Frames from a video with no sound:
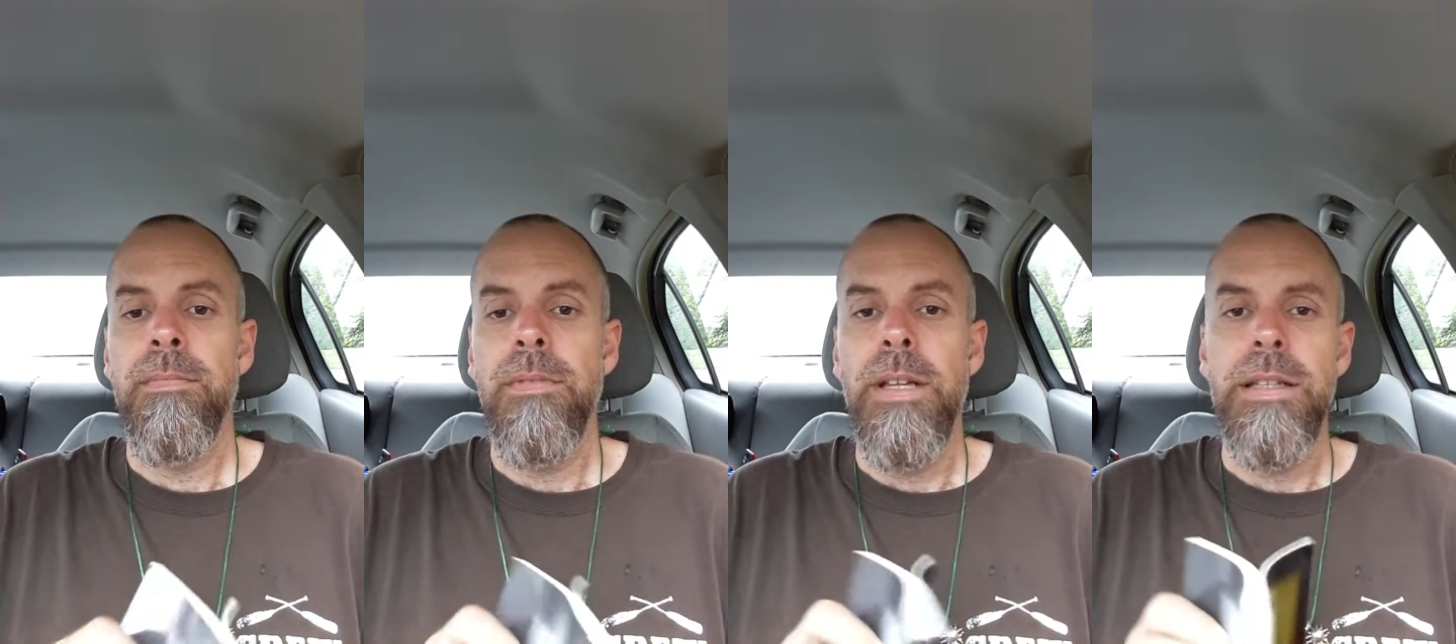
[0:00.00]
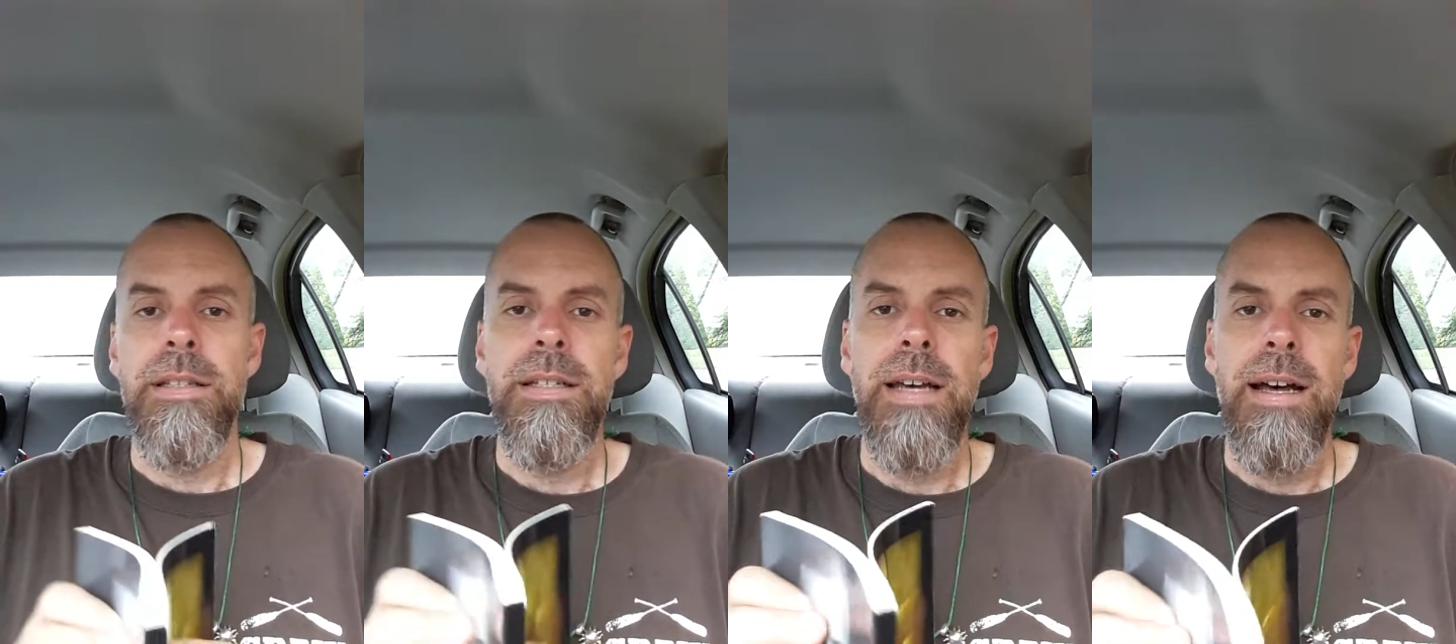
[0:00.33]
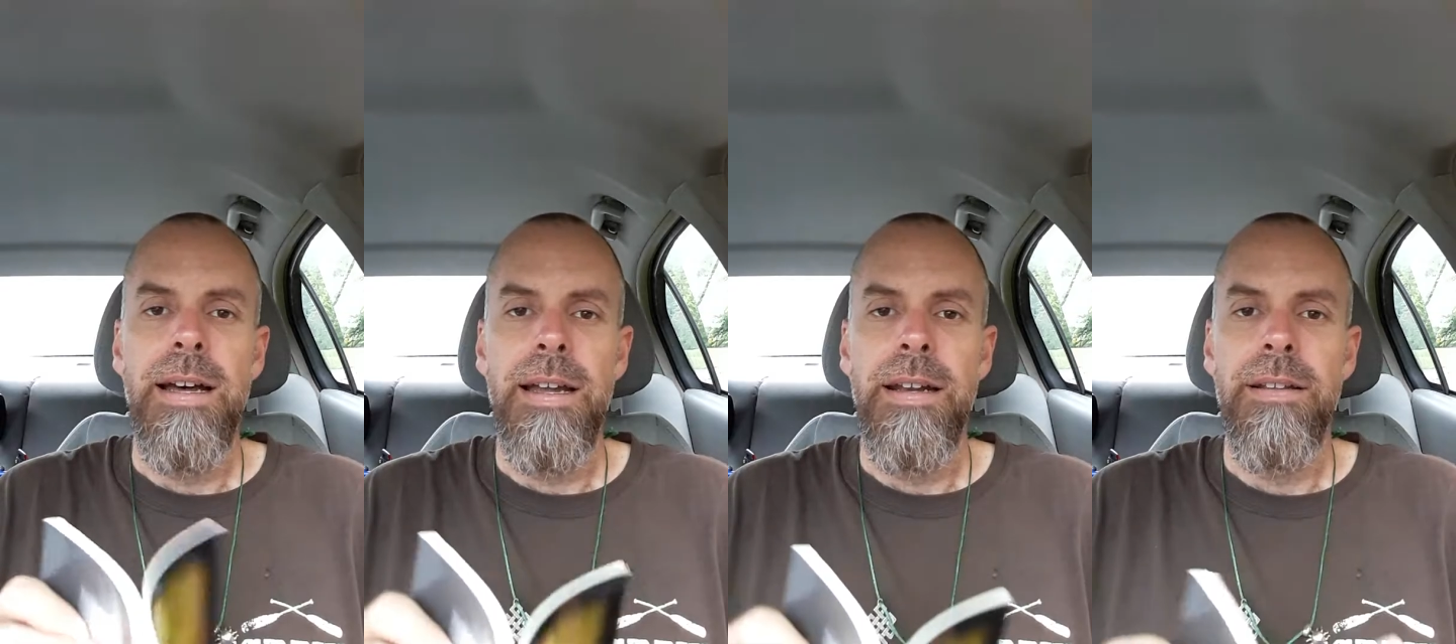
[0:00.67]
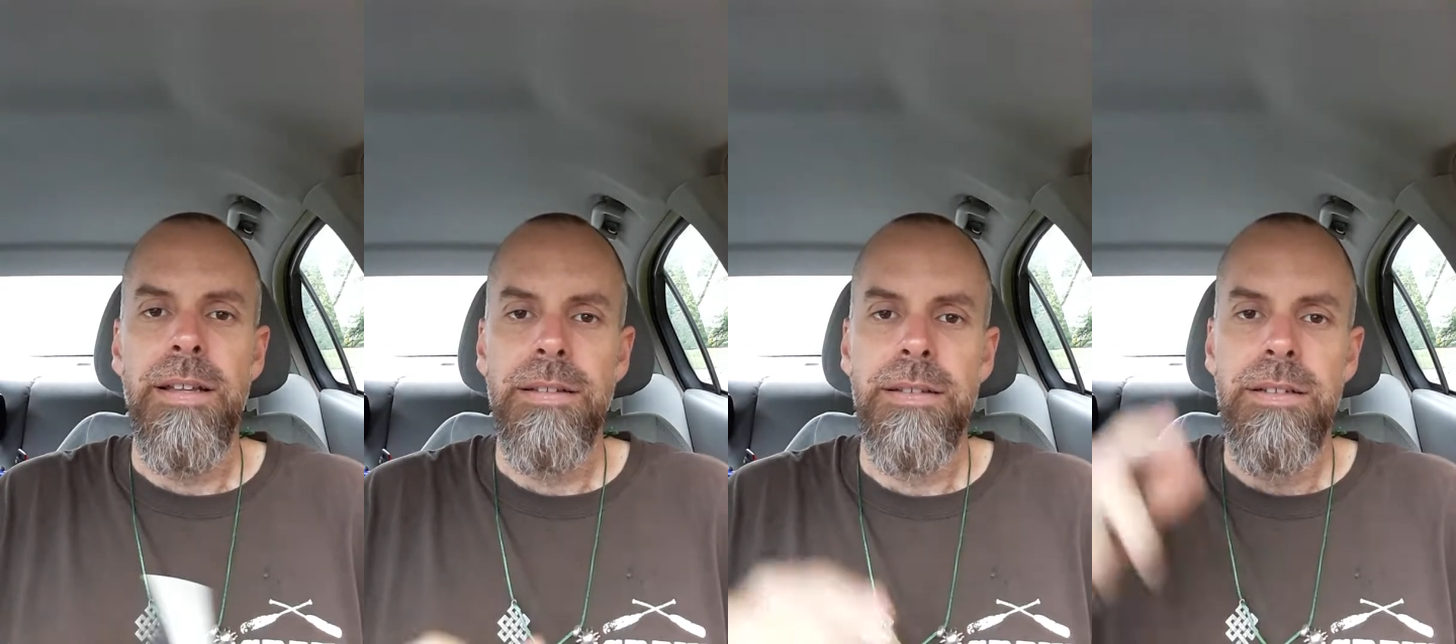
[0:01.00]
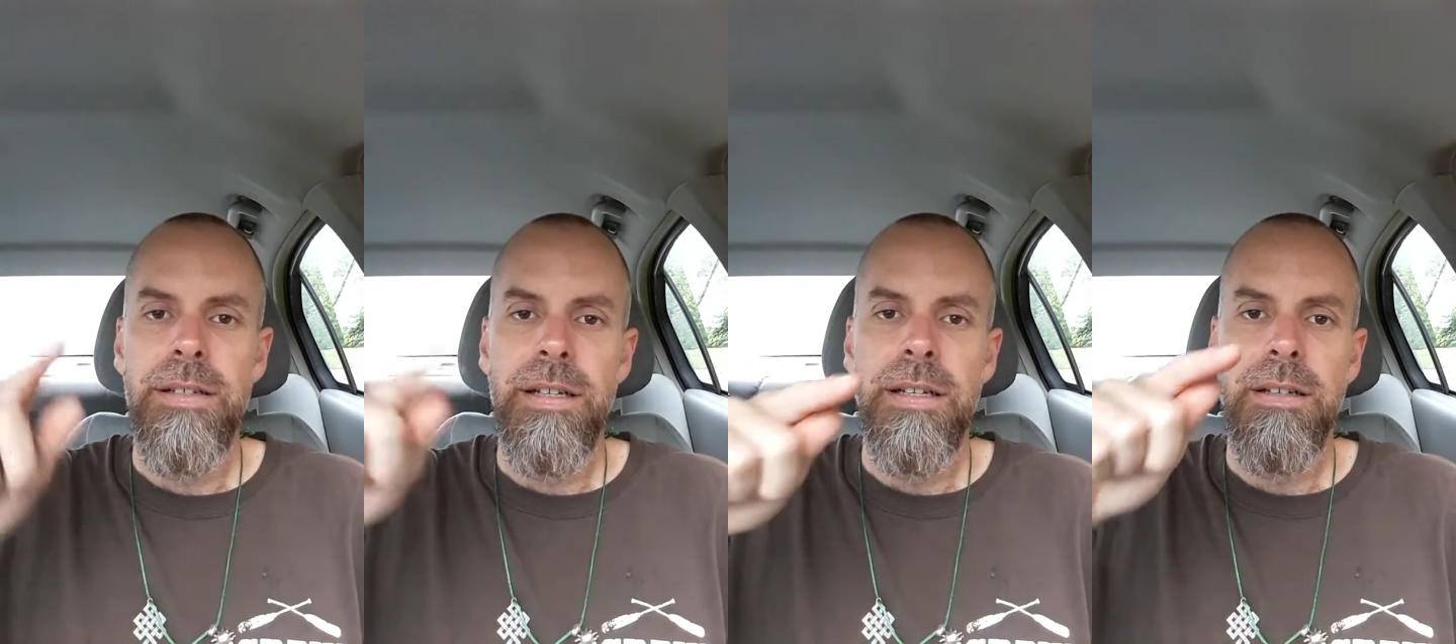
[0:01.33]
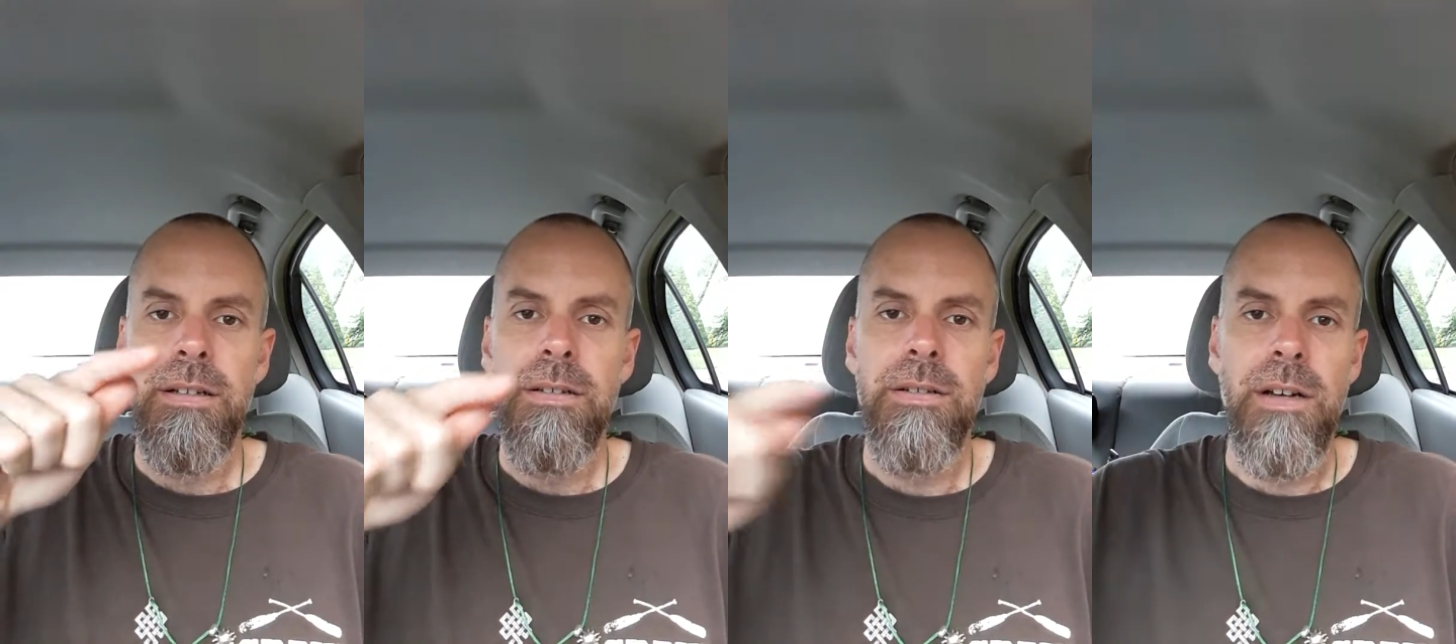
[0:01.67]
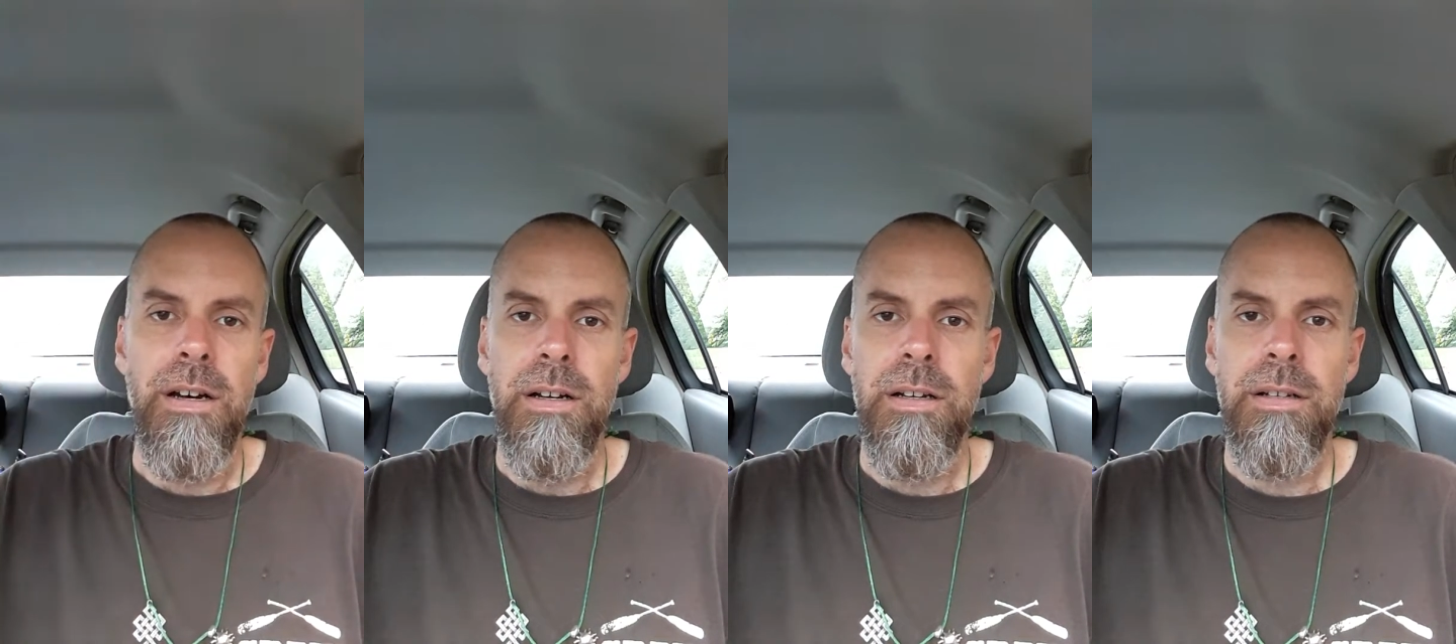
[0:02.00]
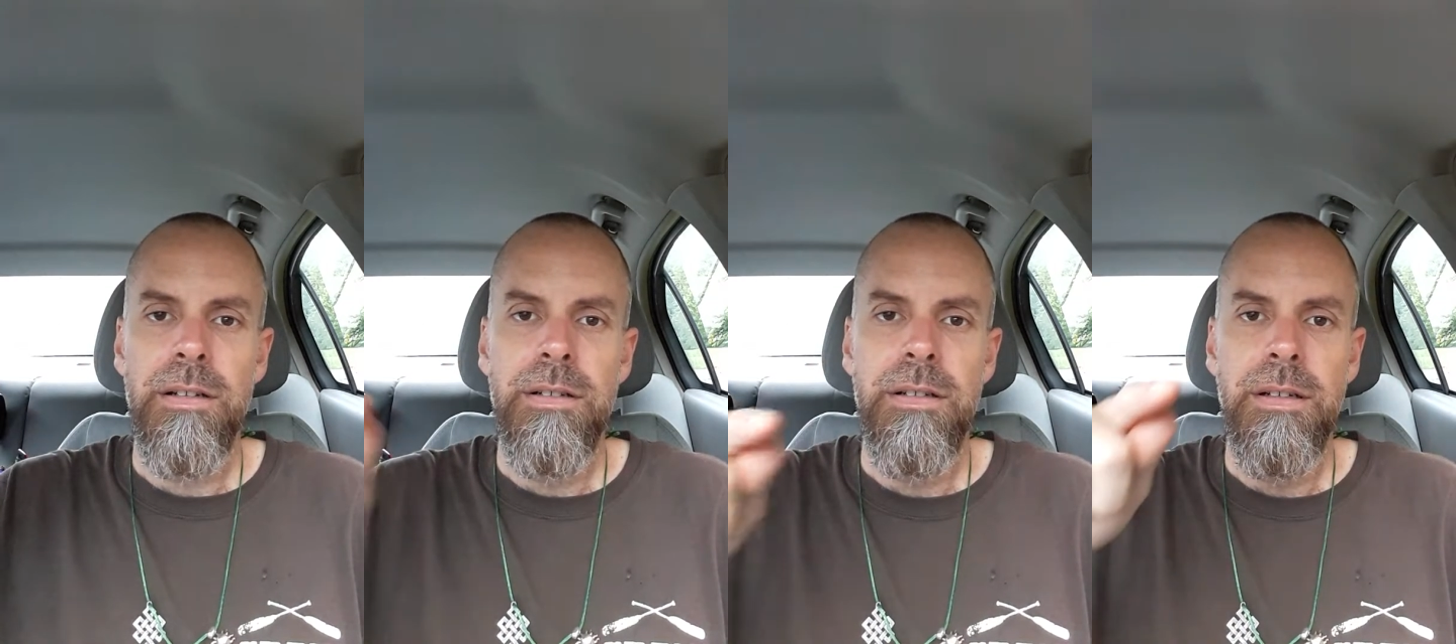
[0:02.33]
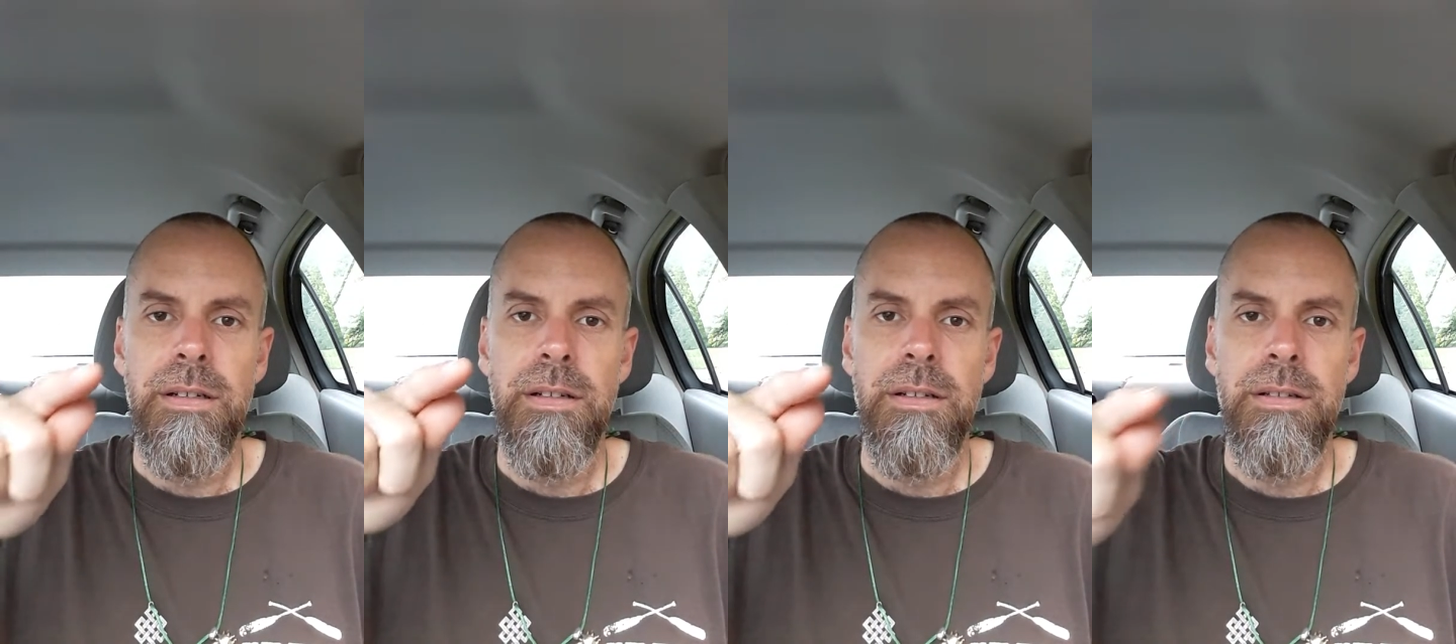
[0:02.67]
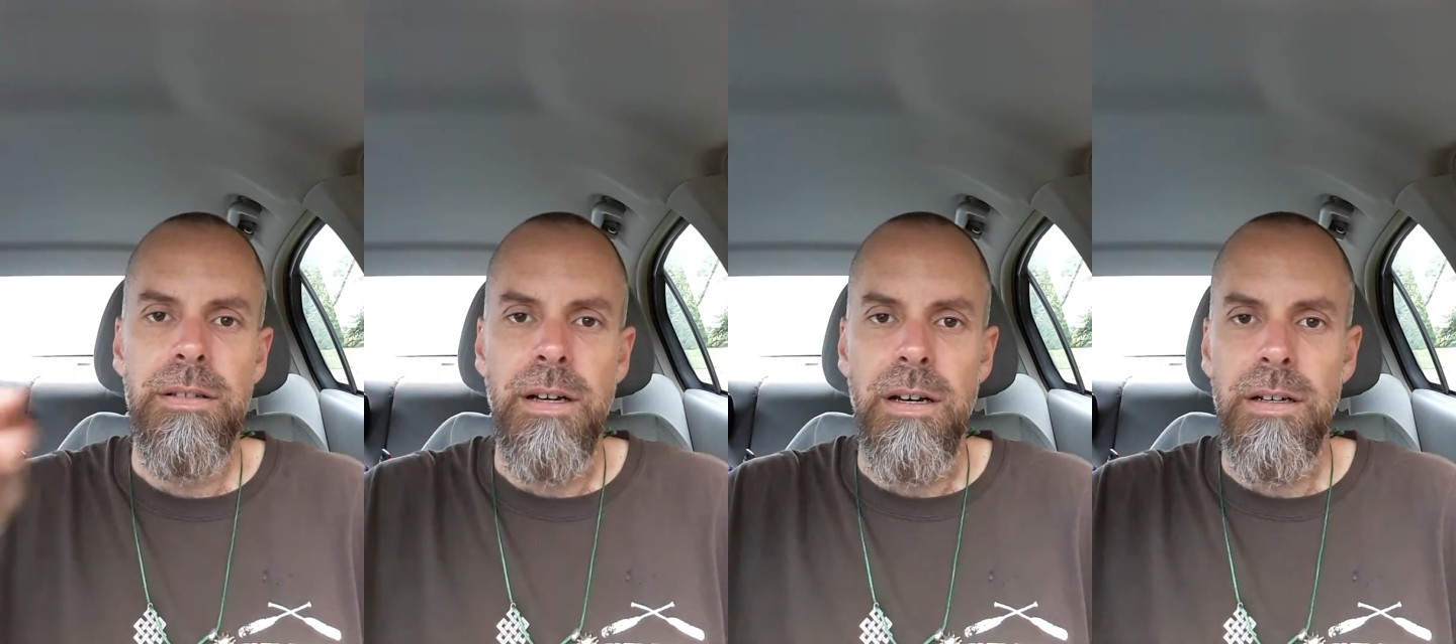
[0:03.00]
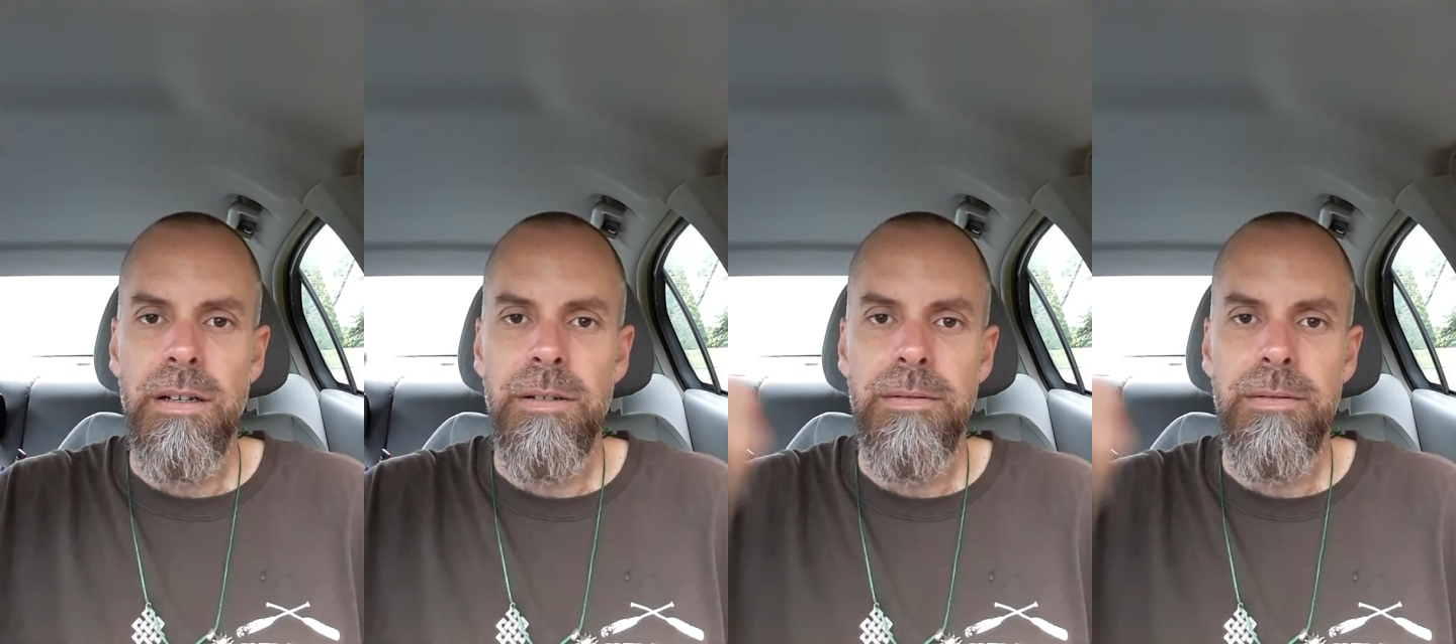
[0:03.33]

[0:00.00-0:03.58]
Like the tide, like the tick tock, tick tock.